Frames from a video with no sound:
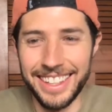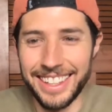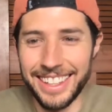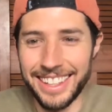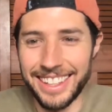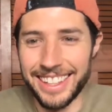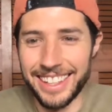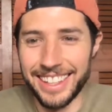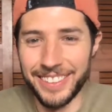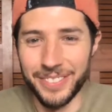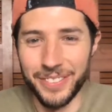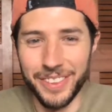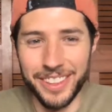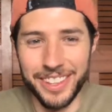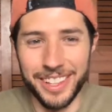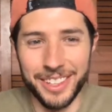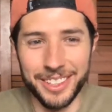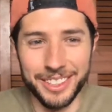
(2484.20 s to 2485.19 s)

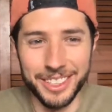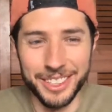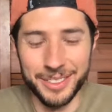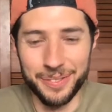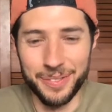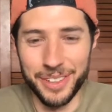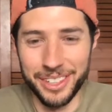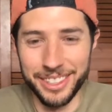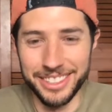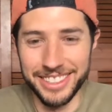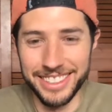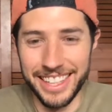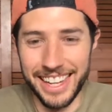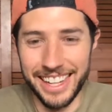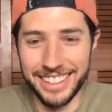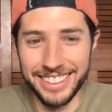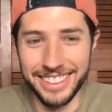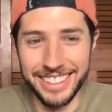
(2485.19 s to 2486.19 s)
They're just
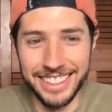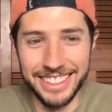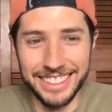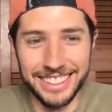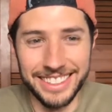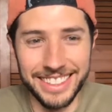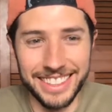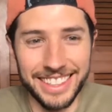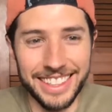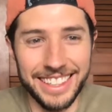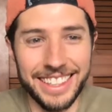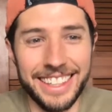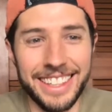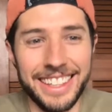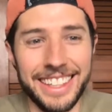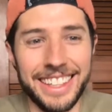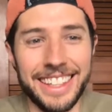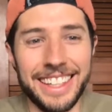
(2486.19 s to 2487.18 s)
personalities,
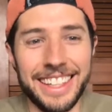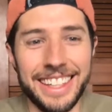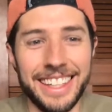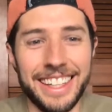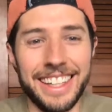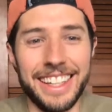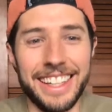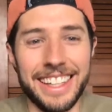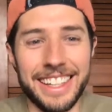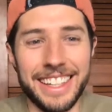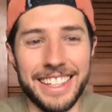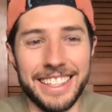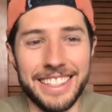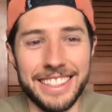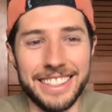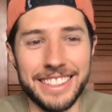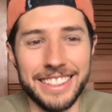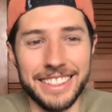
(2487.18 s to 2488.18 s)

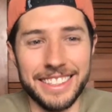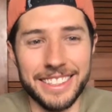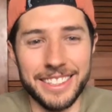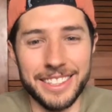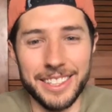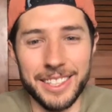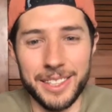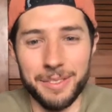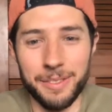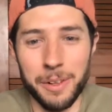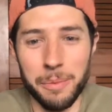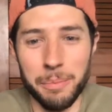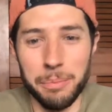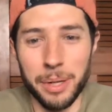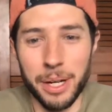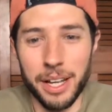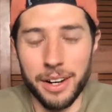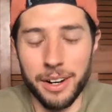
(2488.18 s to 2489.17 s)
and
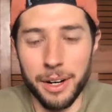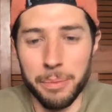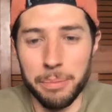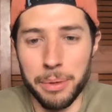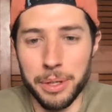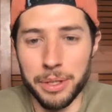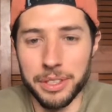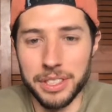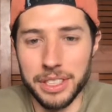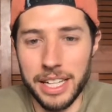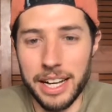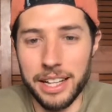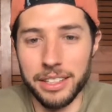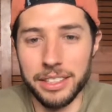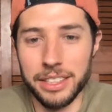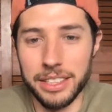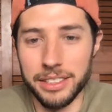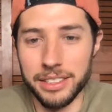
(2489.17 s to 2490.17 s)
but our
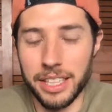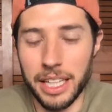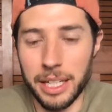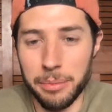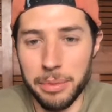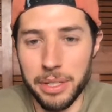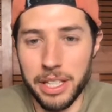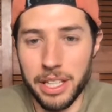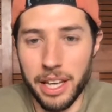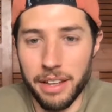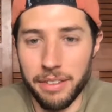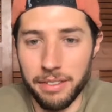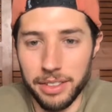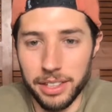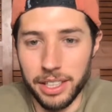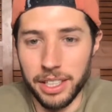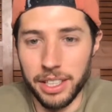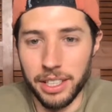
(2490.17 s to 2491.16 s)
personalities can be
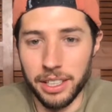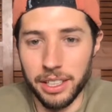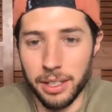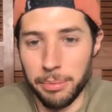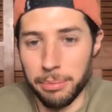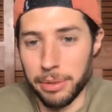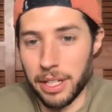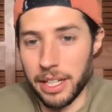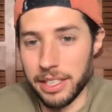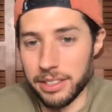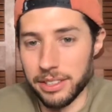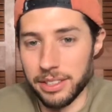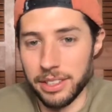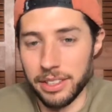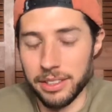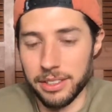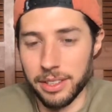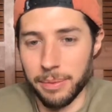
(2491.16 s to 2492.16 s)
heavily oppressed
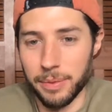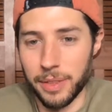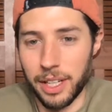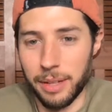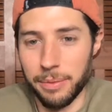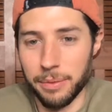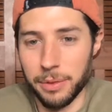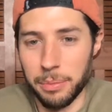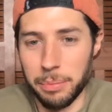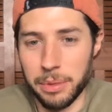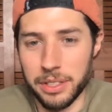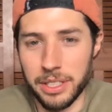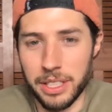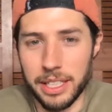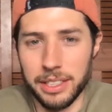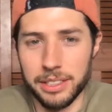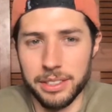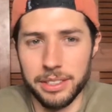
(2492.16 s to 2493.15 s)
and sometimes
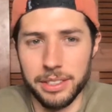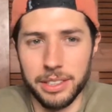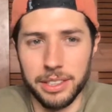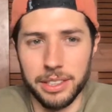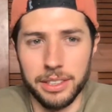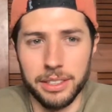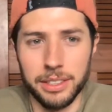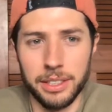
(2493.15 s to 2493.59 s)
possessed, and